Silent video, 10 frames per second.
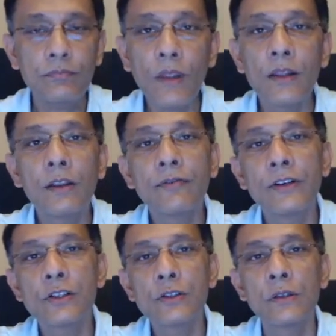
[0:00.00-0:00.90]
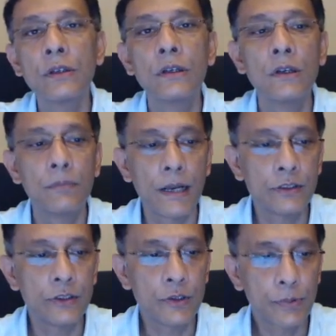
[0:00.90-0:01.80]
the first
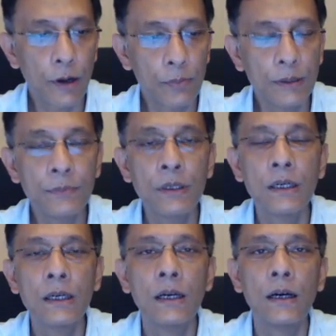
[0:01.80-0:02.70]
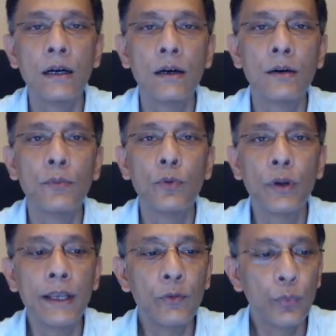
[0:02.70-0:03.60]
passage problem
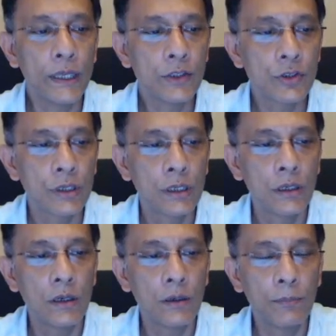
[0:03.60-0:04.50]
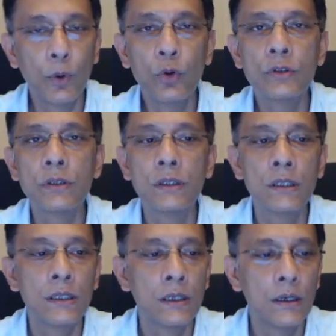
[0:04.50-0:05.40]
in which both
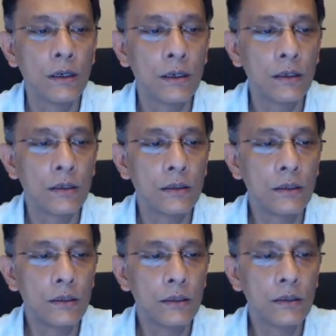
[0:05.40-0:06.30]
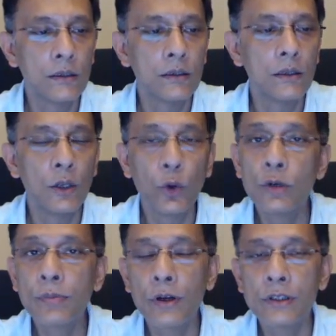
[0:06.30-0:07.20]
the
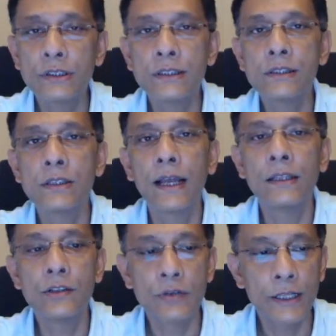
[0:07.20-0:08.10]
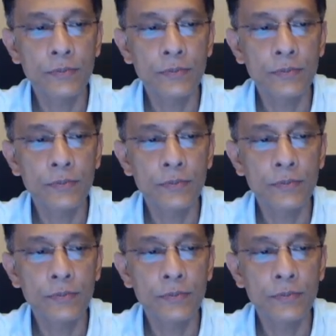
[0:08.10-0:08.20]
load process and the strength